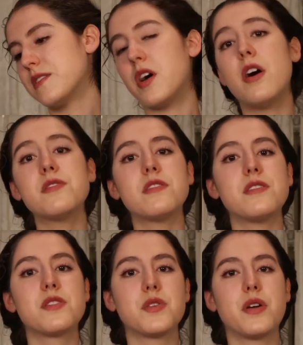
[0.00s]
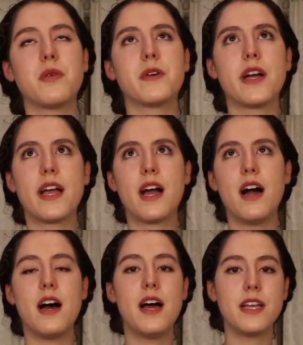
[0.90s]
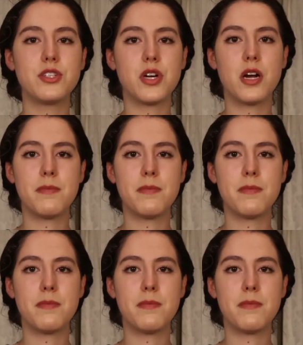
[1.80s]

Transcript: is also the store where I got a honey jar,